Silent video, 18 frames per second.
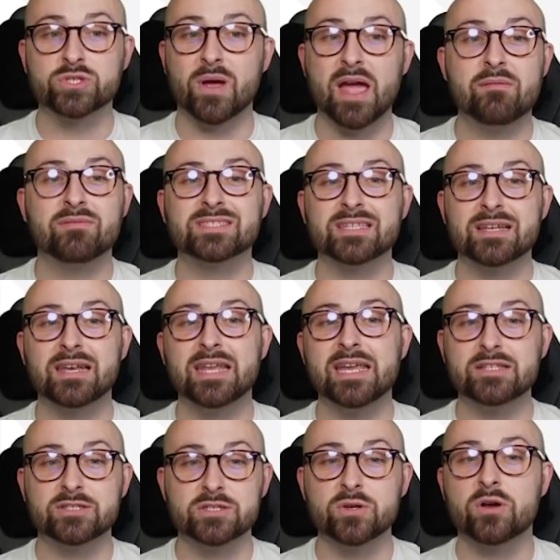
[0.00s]
also Everton,
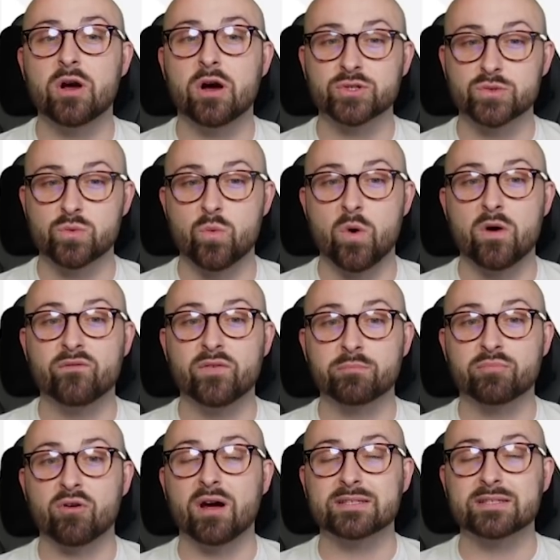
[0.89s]
Leeds, Newcastle,
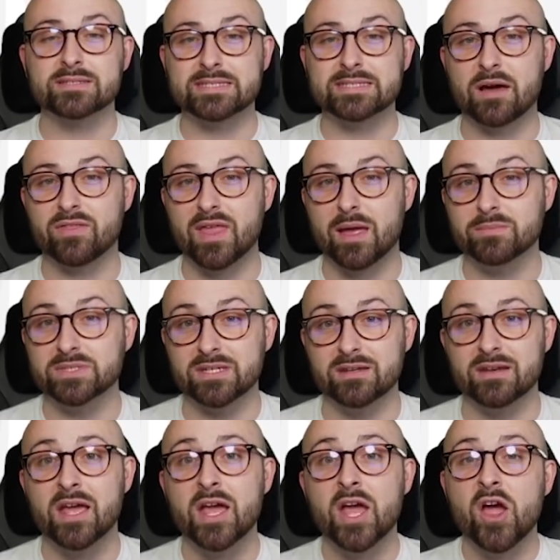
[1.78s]
Watford, Brighton,
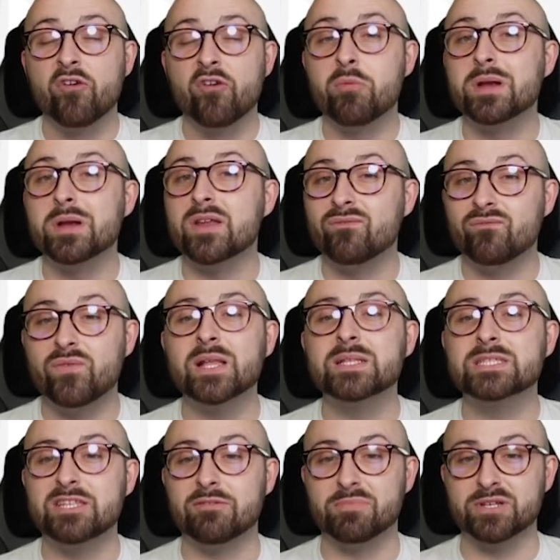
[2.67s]
Southampton. From a
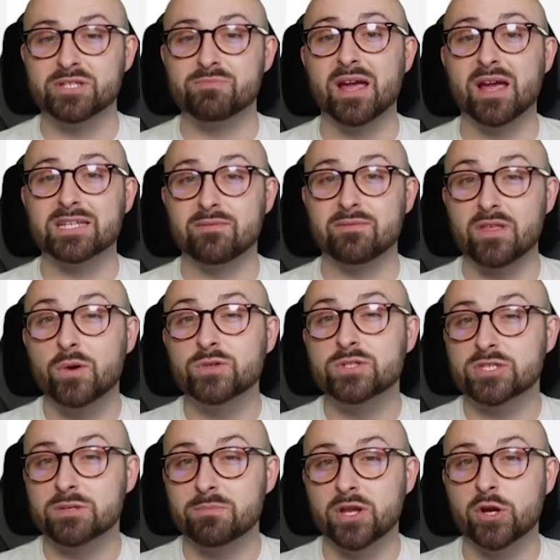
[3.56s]
defensive perspective,
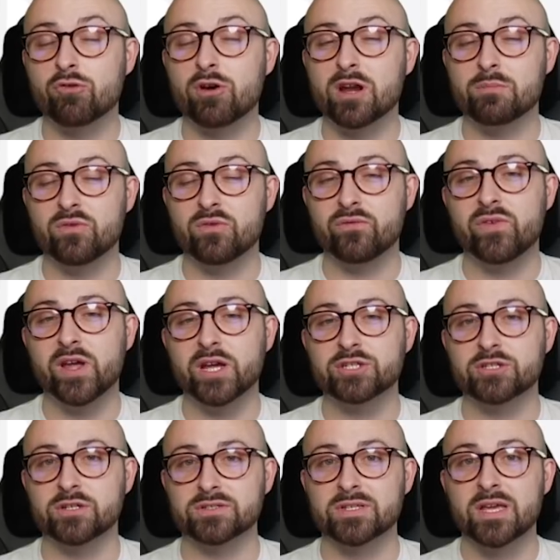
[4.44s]
those are some incredible
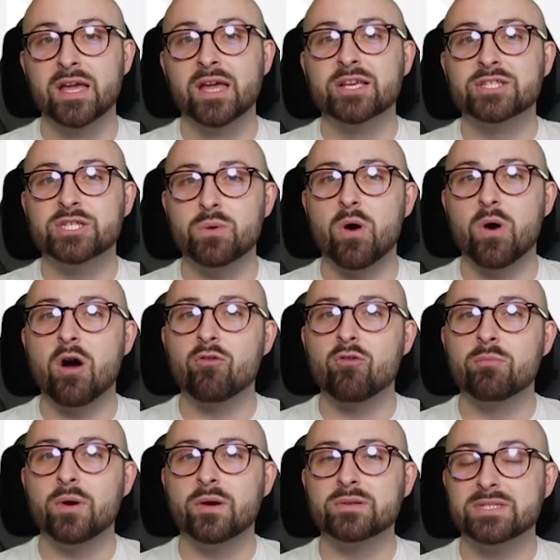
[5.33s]
fixtures. So you
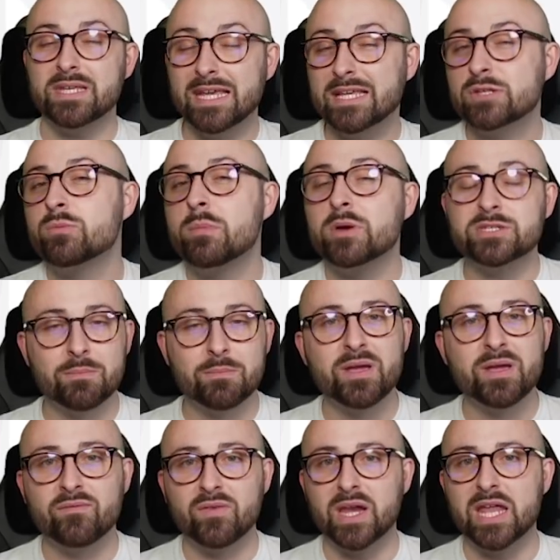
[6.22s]
are almost, it is almost a
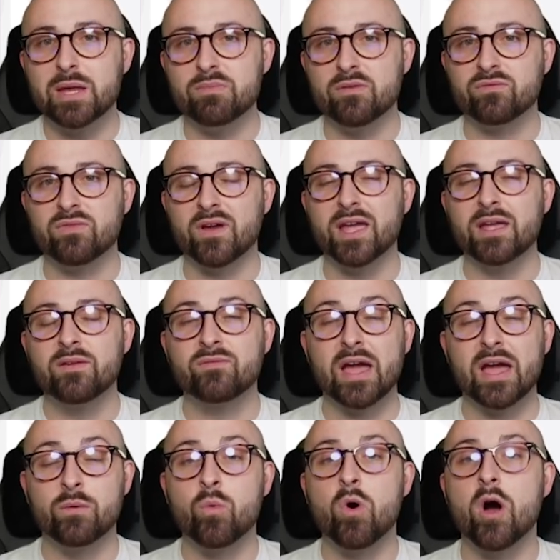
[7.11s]
bit of a leap of
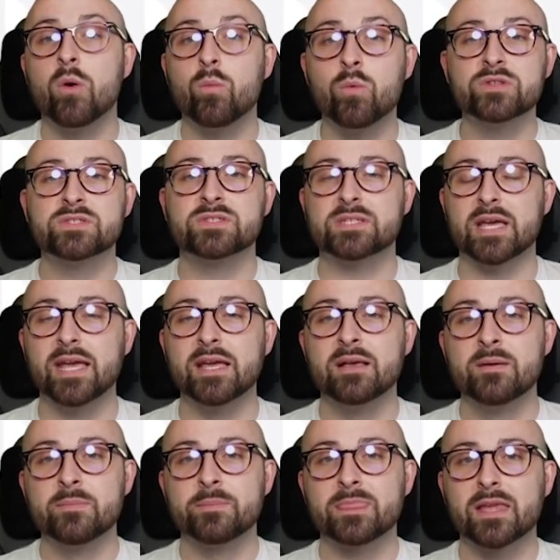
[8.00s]
faith. And what I would
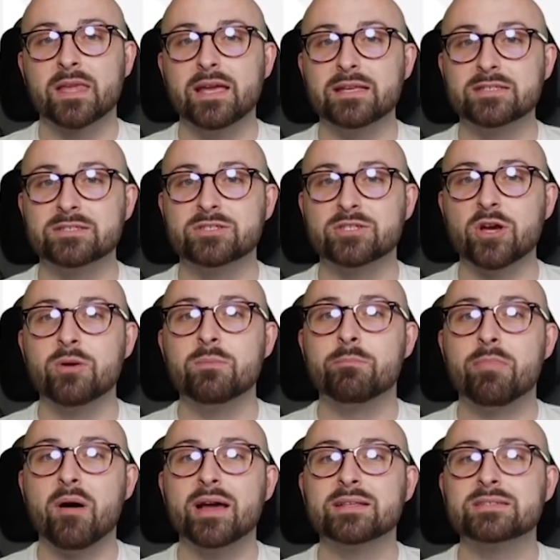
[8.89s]
say is
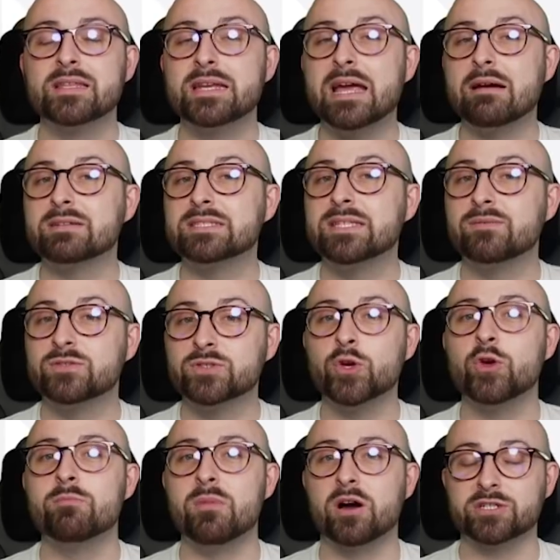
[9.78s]
don't buy into the narrative
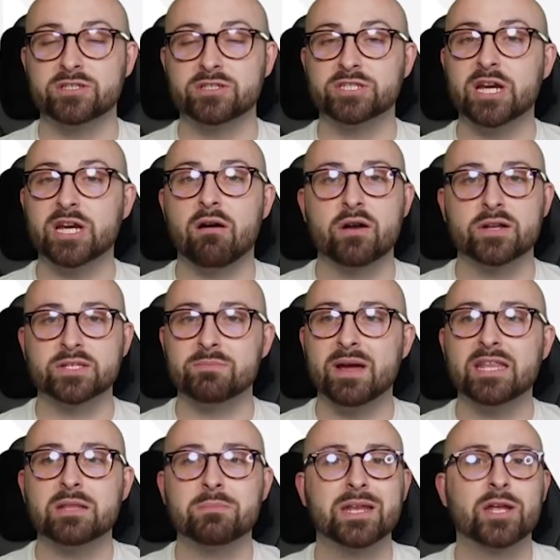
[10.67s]
too much that Gerrard has
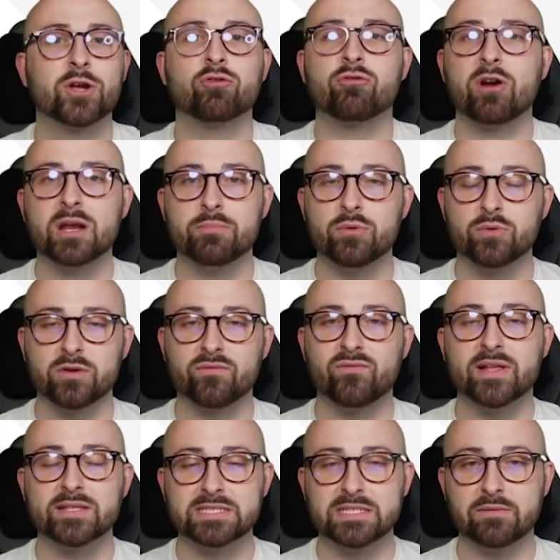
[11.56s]
made them an incredible
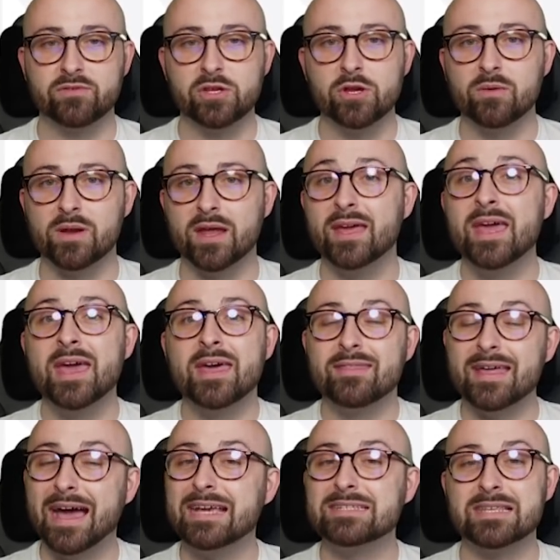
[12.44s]
defensive unit.
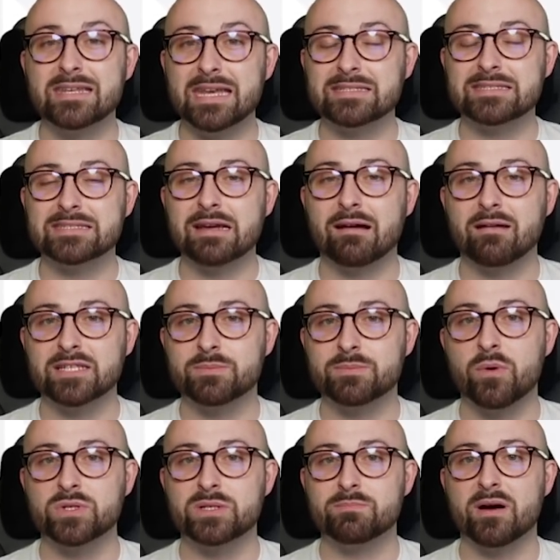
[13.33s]
That isn't necessarily
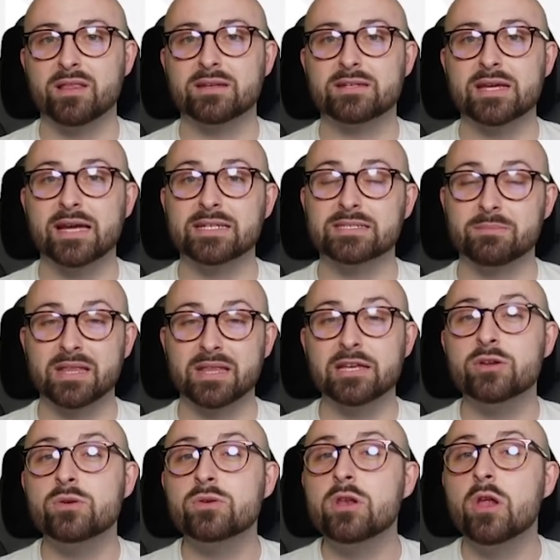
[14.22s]
supported by the data, but
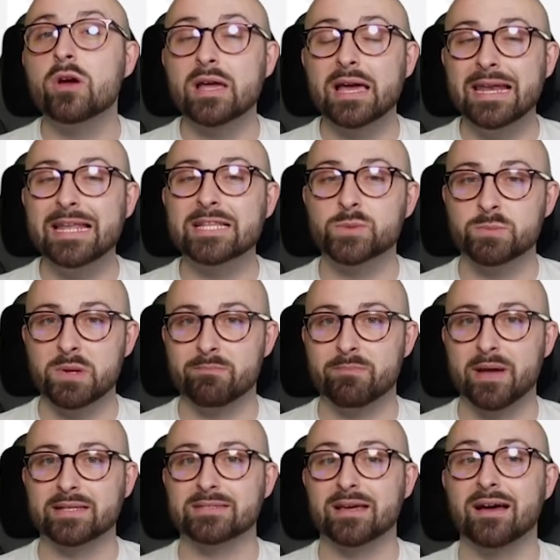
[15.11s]
they do look a little
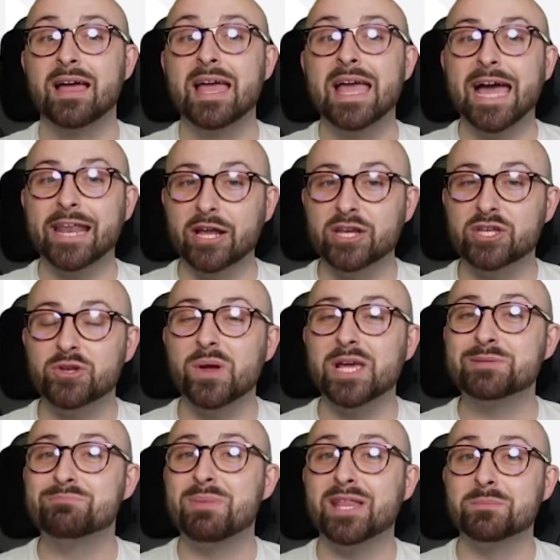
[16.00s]
bit better. And I do
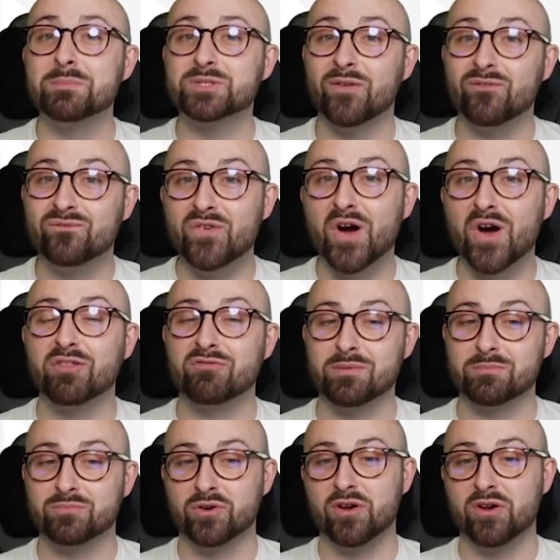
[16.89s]
expect them to
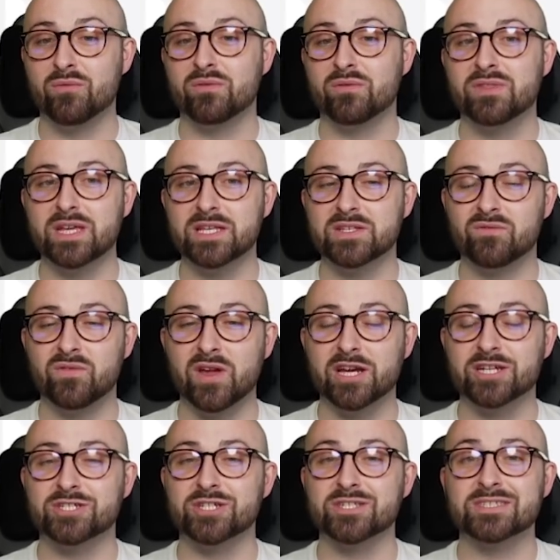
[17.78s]
further improve with these
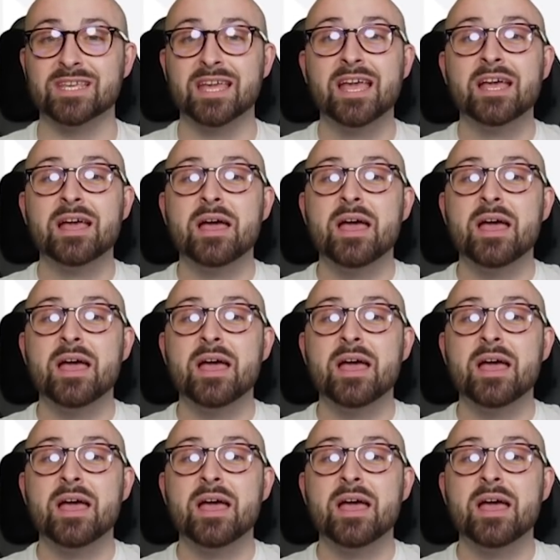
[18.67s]
fixtures.